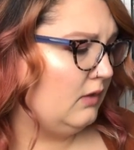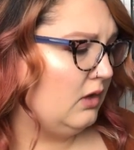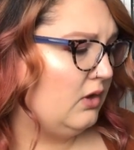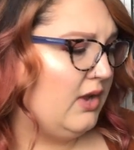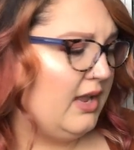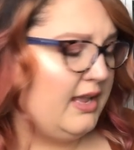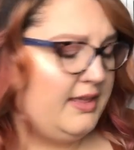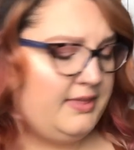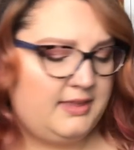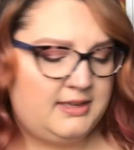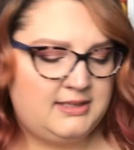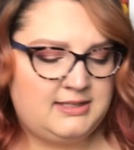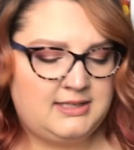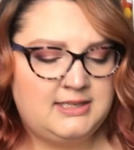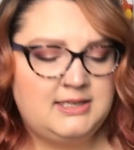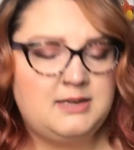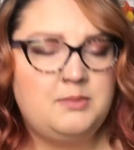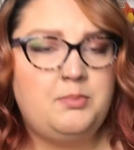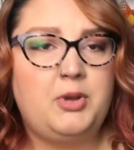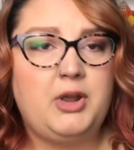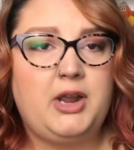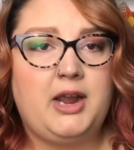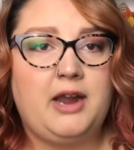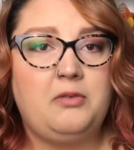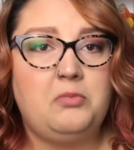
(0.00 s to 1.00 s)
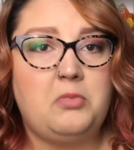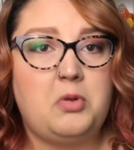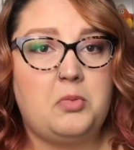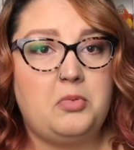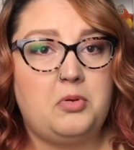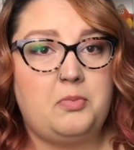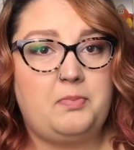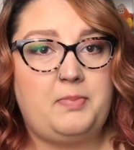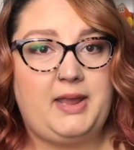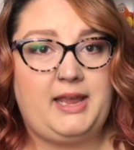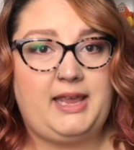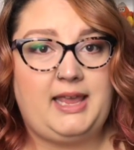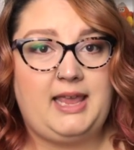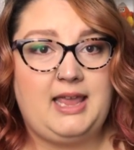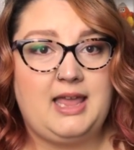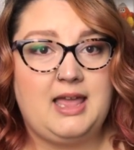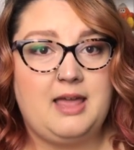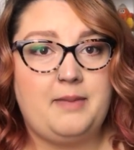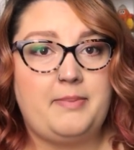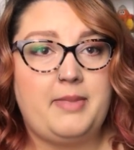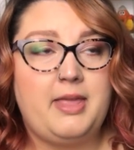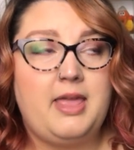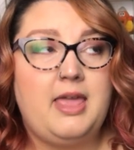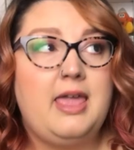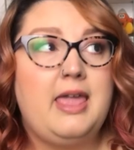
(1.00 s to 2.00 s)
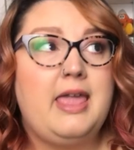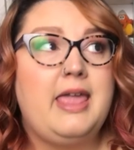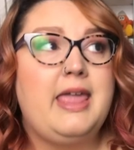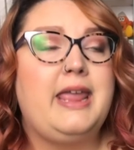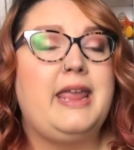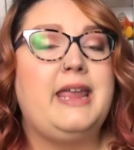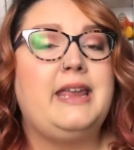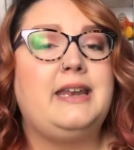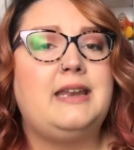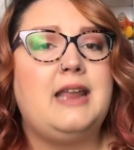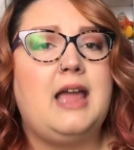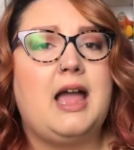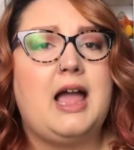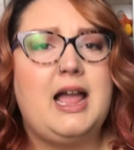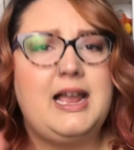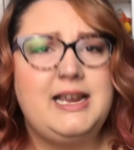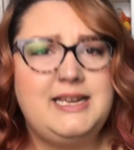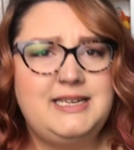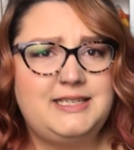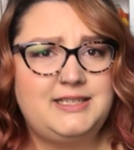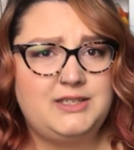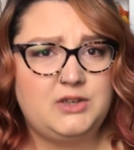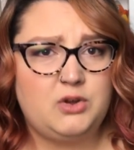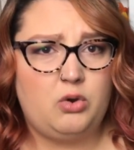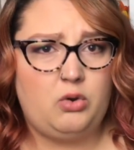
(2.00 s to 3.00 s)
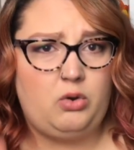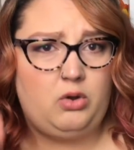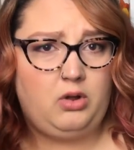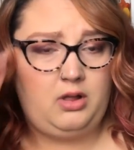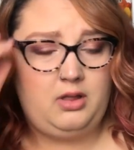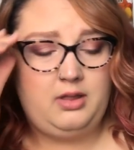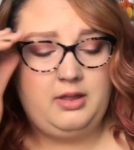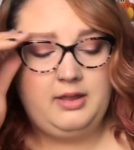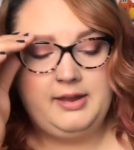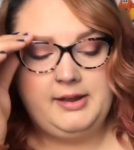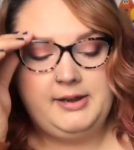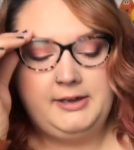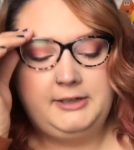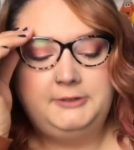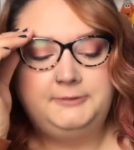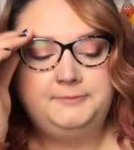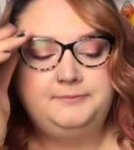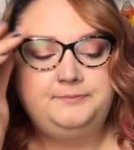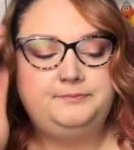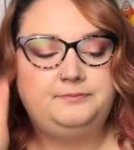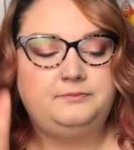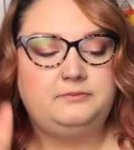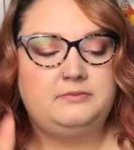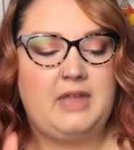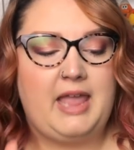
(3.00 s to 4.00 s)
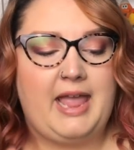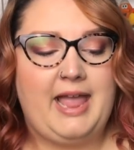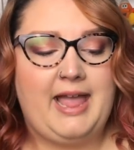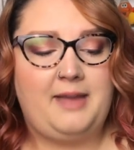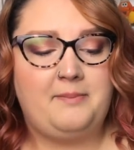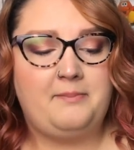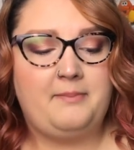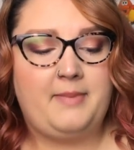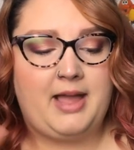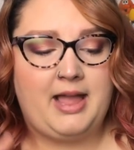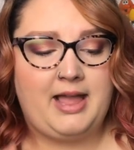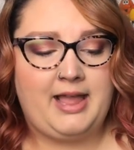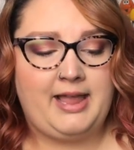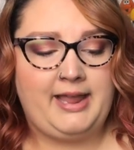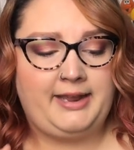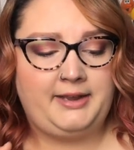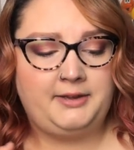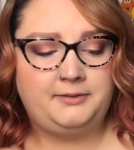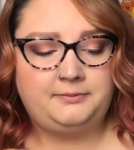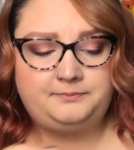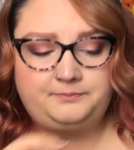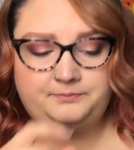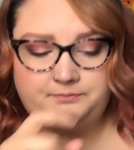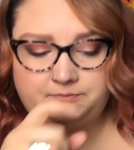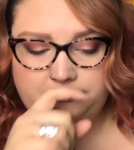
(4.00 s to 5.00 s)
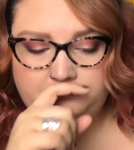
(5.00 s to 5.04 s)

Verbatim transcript: Okay, this is a book I remember picking up in high school at my,